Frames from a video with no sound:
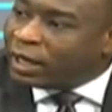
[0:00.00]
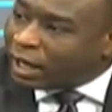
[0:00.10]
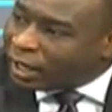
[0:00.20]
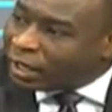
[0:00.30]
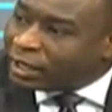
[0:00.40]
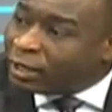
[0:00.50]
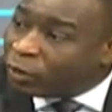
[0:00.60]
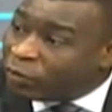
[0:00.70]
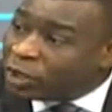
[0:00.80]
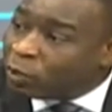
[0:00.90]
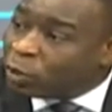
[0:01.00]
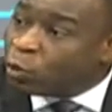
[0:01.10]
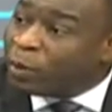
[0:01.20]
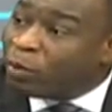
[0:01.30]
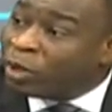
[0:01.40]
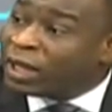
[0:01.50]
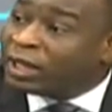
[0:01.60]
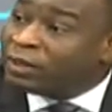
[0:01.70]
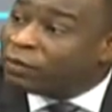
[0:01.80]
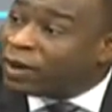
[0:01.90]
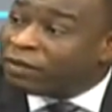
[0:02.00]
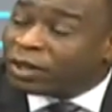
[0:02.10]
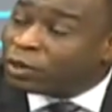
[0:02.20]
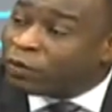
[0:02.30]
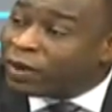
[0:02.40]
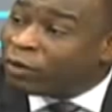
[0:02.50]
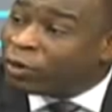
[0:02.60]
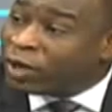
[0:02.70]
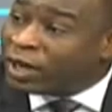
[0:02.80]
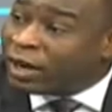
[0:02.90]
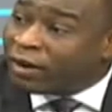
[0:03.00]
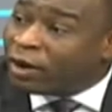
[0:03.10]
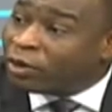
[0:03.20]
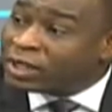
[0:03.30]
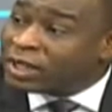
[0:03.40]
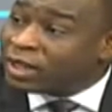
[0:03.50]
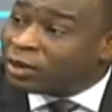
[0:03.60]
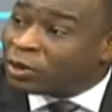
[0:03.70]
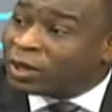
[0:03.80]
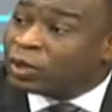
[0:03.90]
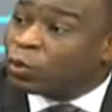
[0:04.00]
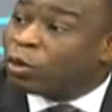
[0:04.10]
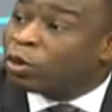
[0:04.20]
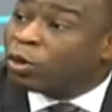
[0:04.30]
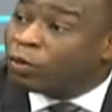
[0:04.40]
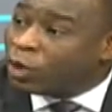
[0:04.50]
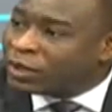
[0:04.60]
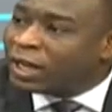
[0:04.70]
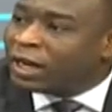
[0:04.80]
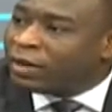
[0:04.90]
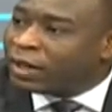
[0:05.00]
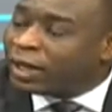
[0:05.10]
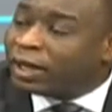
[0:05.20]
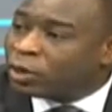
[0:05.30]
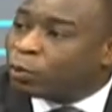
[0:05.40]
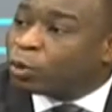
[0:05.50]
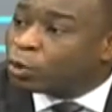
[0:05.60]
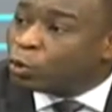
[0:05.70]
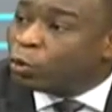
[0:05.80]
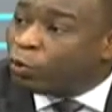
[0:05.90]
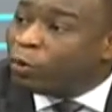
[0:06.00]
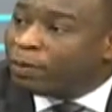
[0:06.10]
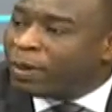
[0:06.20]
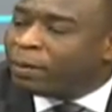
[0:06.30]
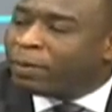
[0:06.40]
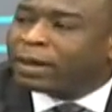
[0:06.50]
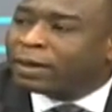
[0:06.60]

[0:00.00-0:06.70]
at the end of each month will be more than the 5,500 naira or 6,000 that is 1/3 of your salary that you're supposed to repay back.